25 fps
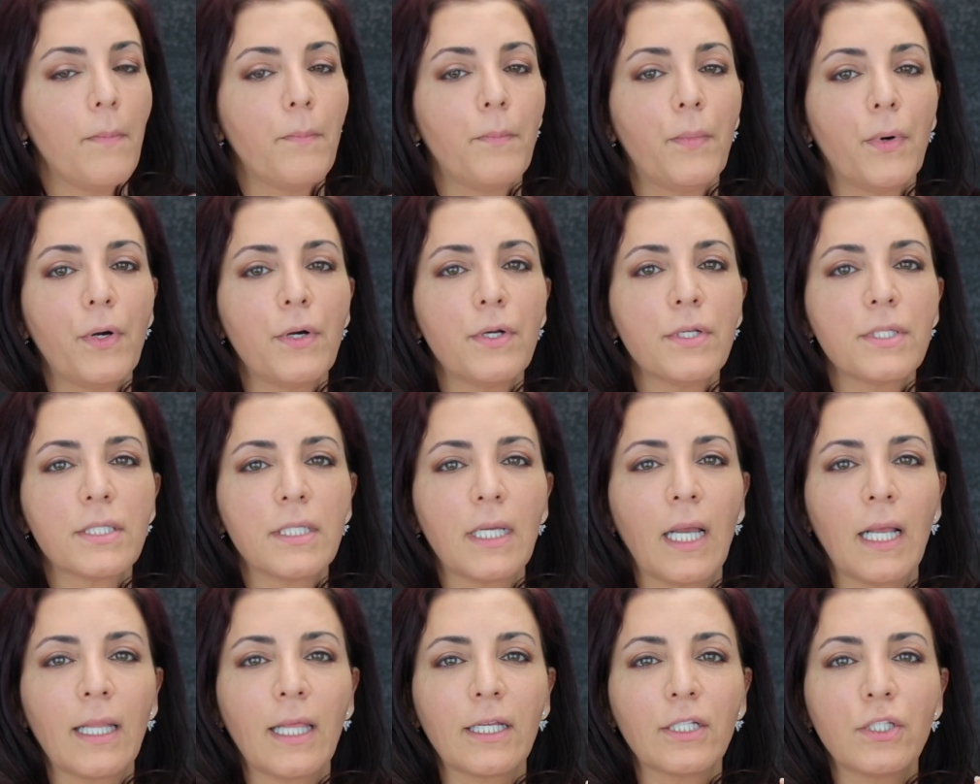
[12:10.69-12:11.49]

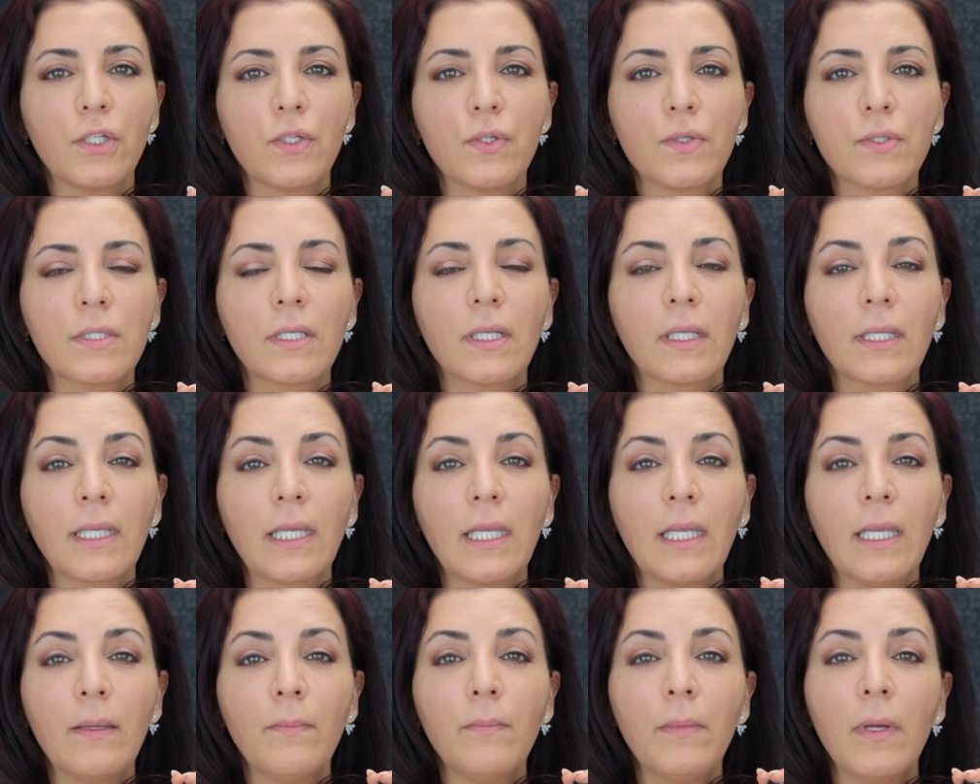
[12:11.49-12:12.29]
Burst. I like to use
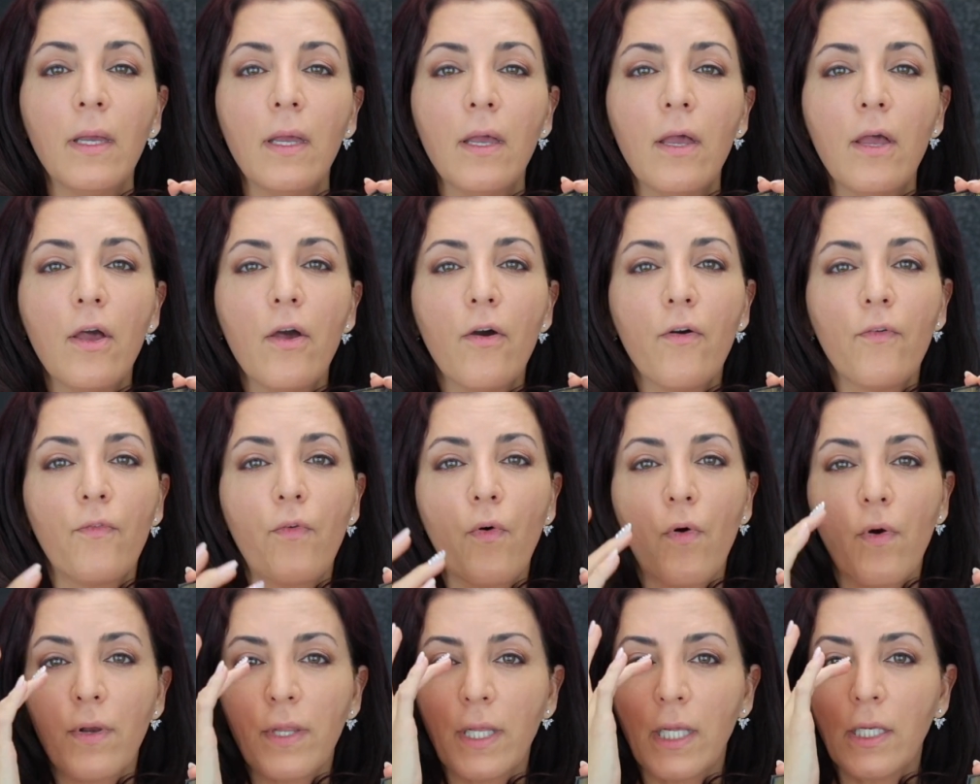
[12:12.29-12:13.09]
Gleam
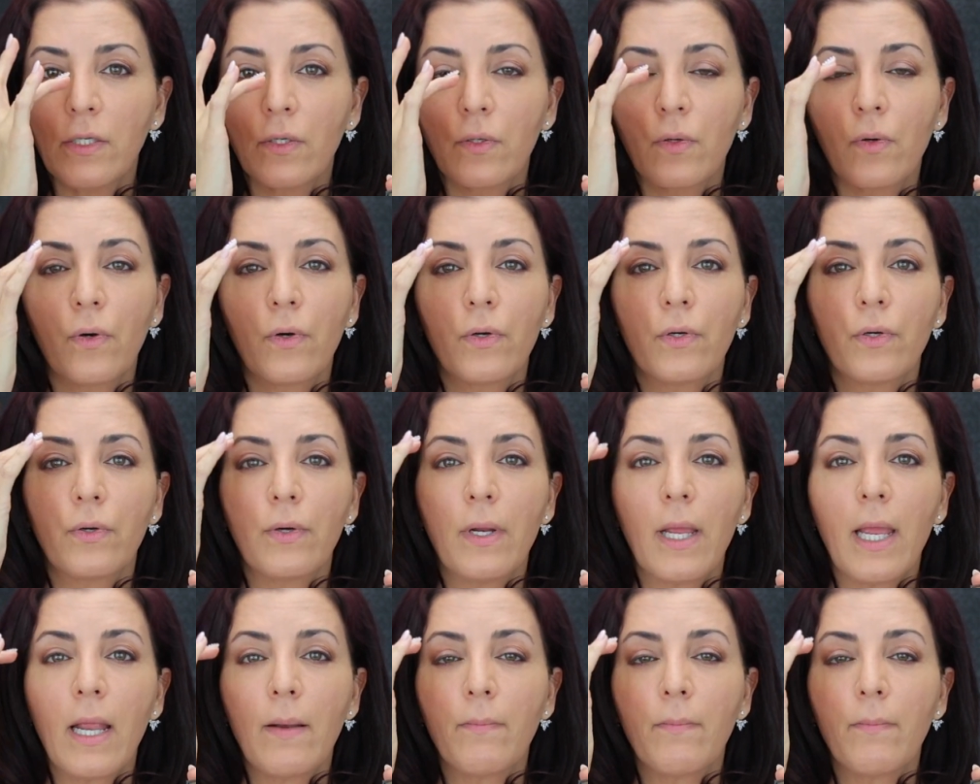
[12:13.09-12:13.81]
for the inner corner